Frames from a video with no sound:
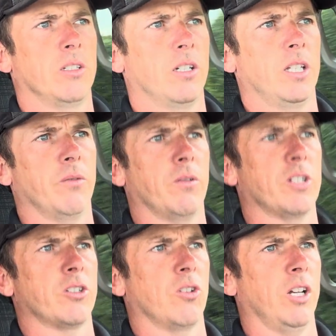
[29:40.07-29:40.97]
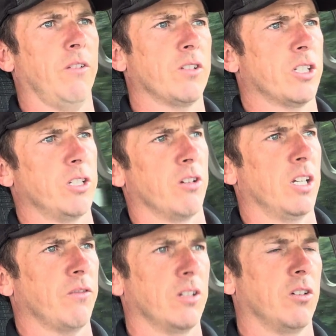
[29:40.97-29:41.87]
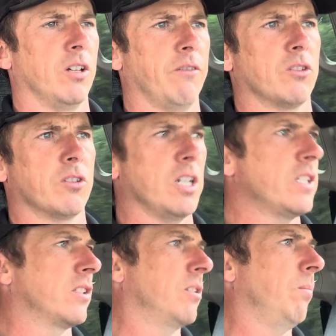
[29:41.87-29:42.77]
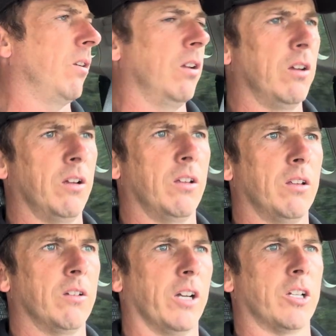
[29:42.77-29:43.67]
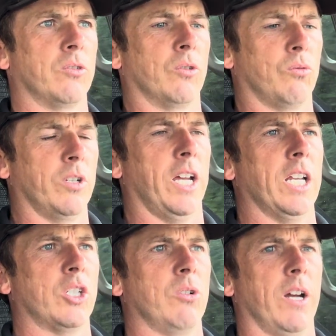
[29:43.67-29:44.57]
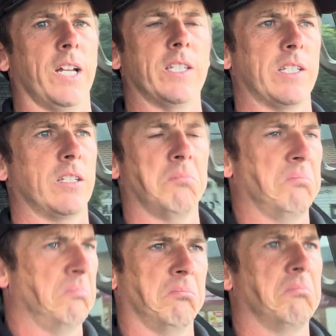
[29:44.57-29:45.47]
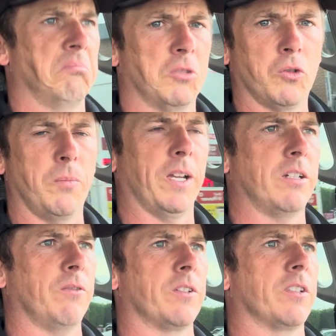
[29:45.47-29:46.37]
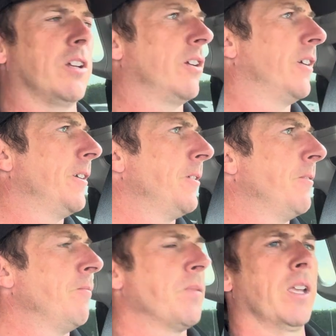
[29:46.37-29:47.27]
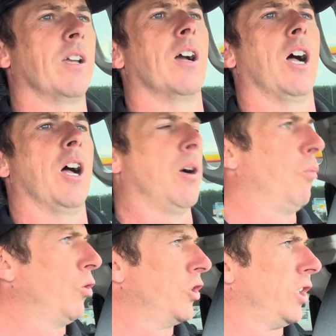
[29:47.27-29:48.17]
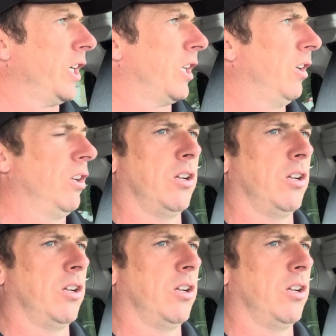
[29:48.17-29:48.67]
And then when I want it to go left, I steer it left and I go left. So it's nice and simple. I can do it with one hand, two hands. It doesn't really make a difference. A motorcycle